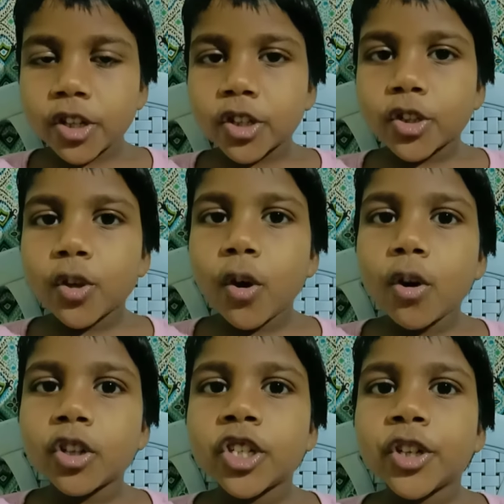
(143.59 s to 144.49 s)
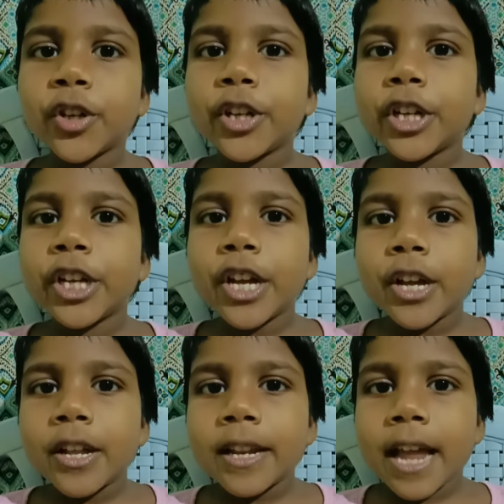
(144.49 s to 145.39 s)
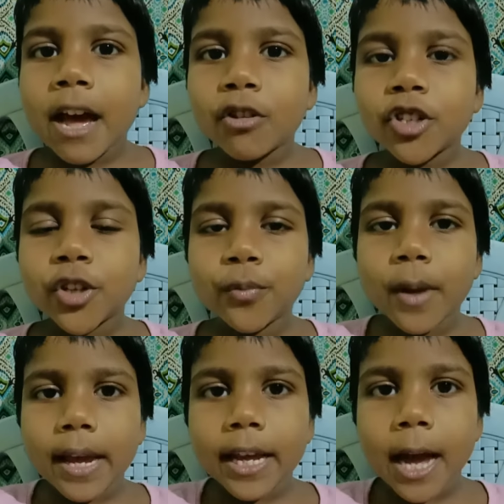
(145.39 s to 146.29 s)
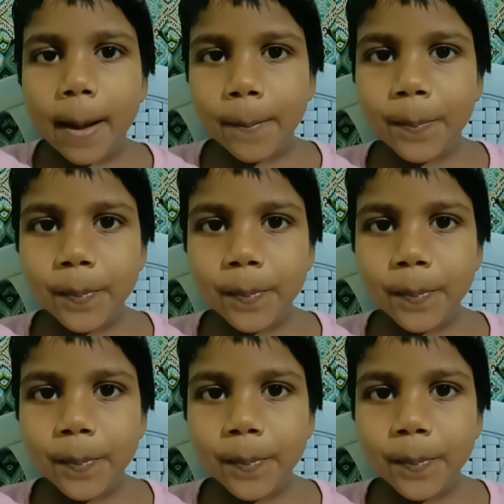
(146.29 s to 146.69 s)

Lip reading: So she wake up.